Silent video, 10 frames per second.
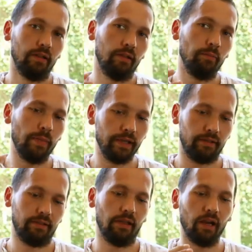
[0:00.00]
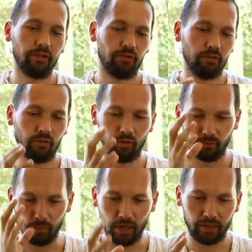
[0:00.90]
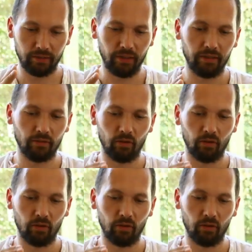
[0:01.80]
the best action of mind is